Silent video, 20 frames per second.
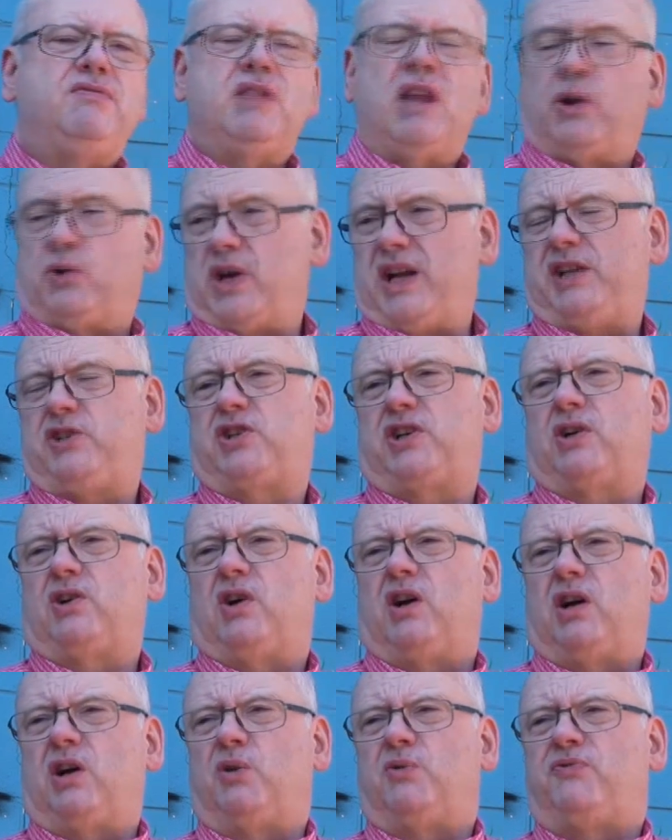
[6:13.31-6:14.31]
The Great
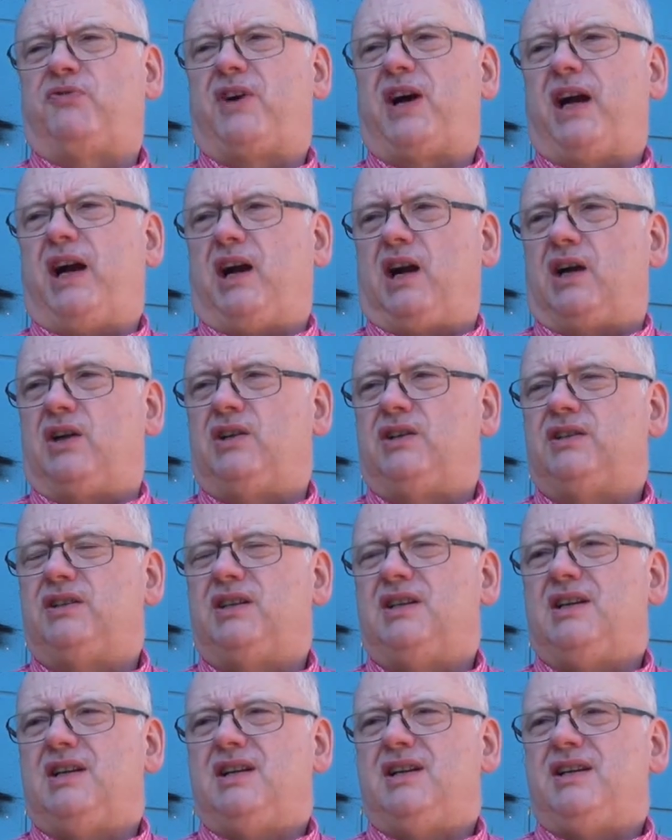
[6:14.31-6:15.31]
Chicago Fire.
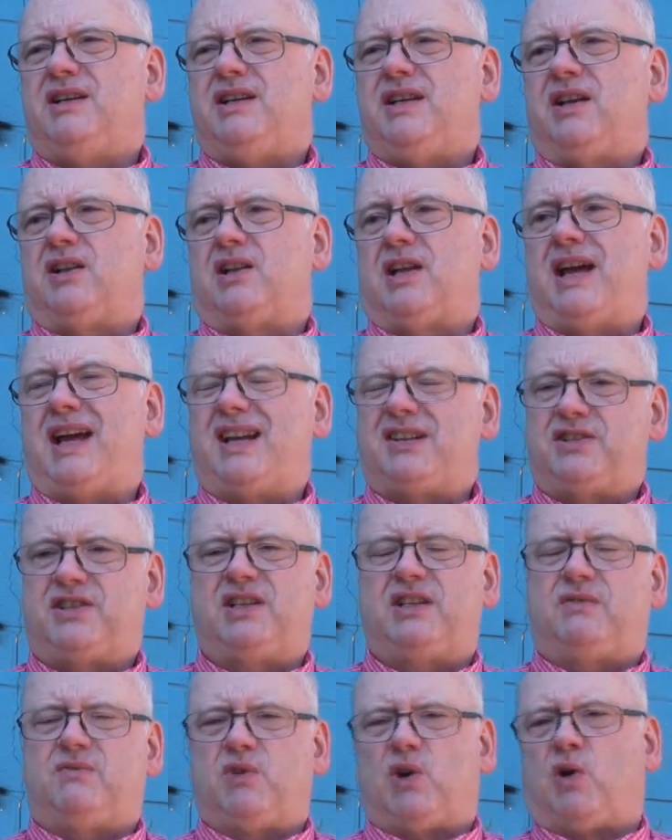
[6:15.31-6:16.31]
It
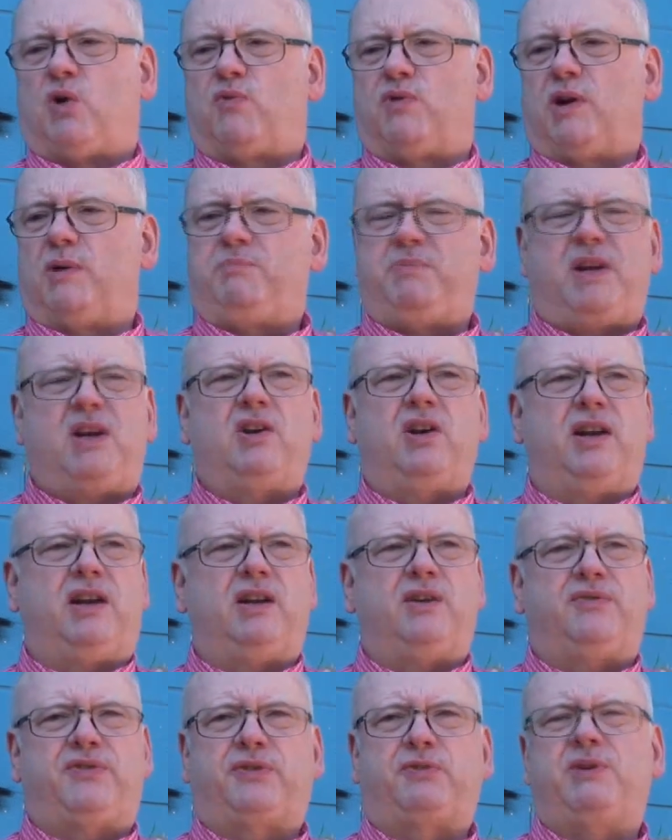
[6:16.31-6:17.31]
lasted over a
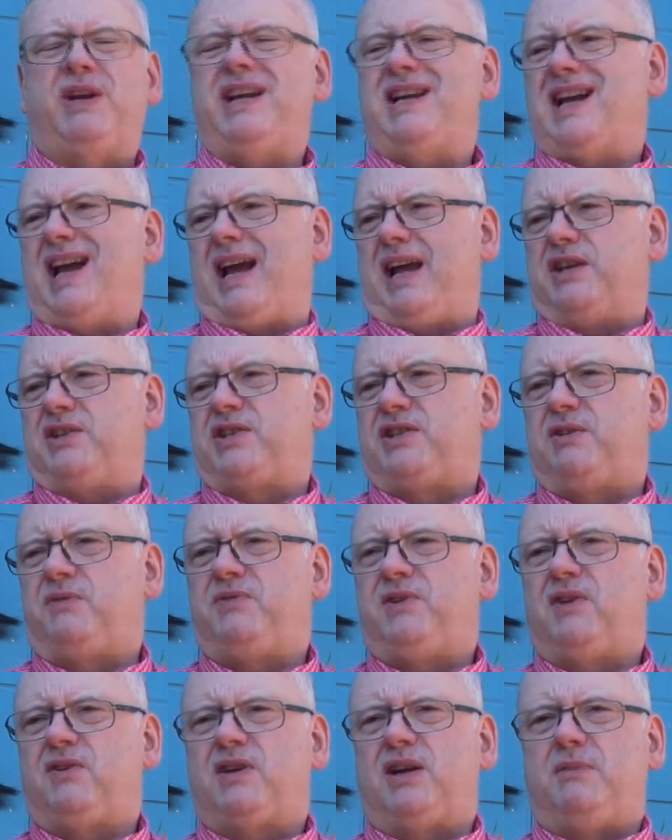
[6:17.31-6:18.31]
period of 3 days,
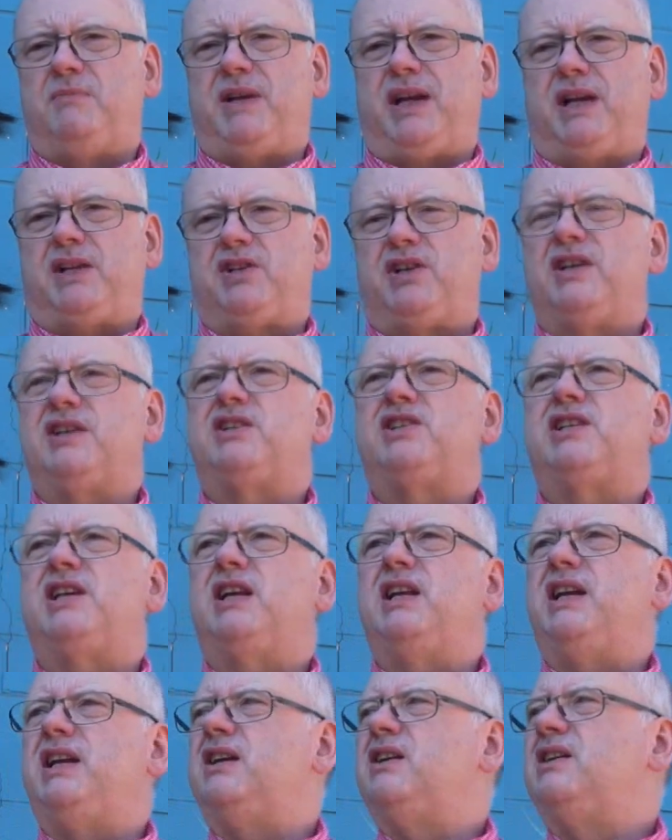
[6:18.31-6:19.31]
if you can imagine a
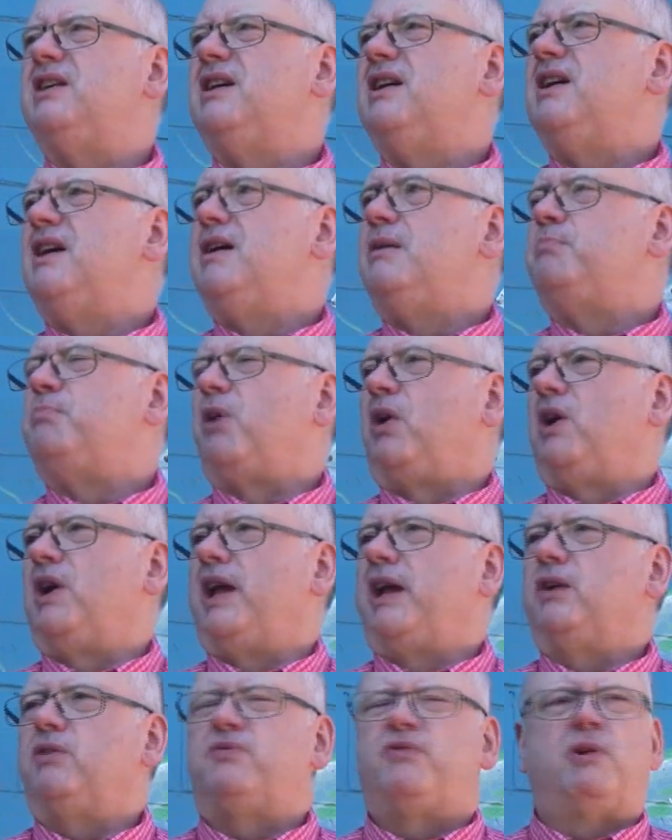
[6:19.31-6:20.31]
city
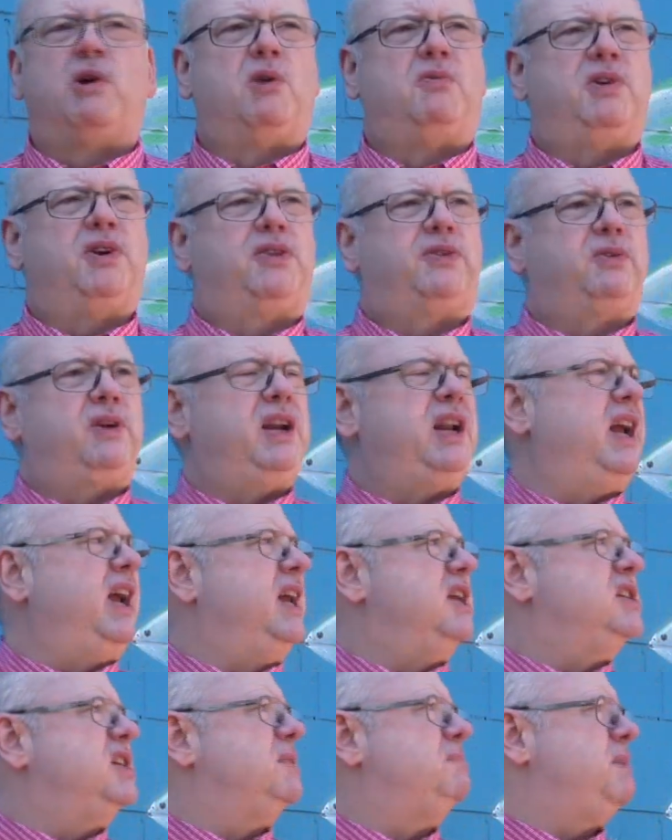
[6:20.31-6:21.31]
burning for over 3
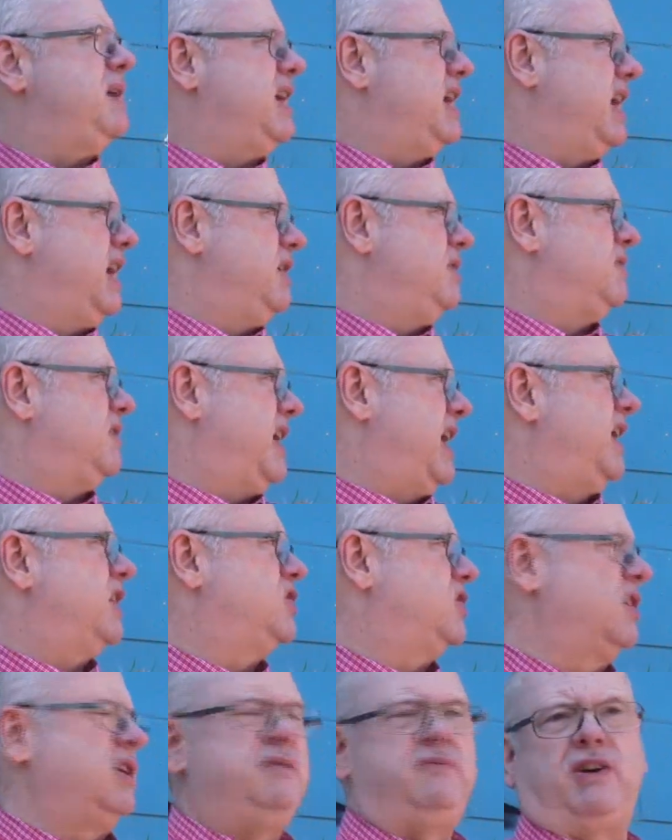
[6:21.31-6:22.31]
days. It began
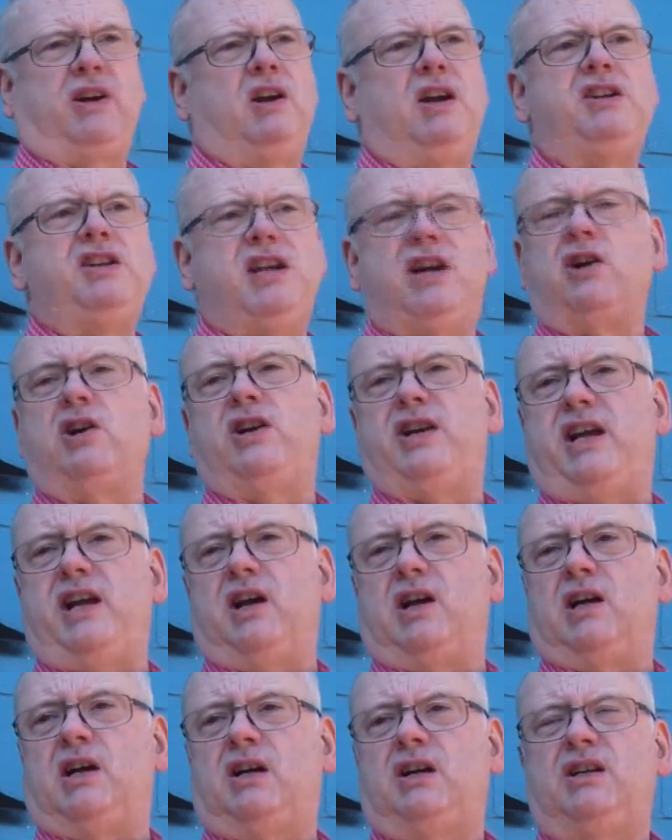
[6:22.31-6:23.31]
actually very near
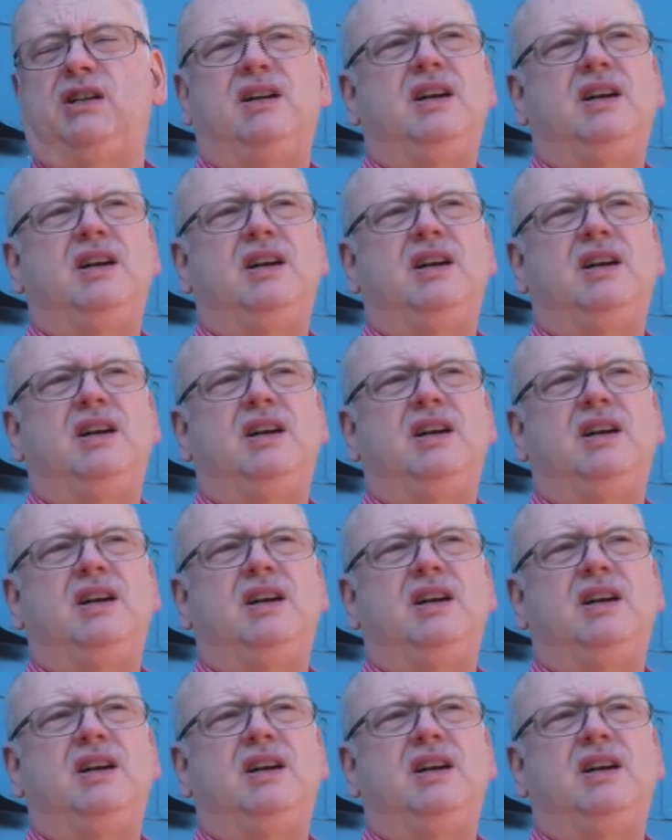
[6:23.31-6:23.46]
here.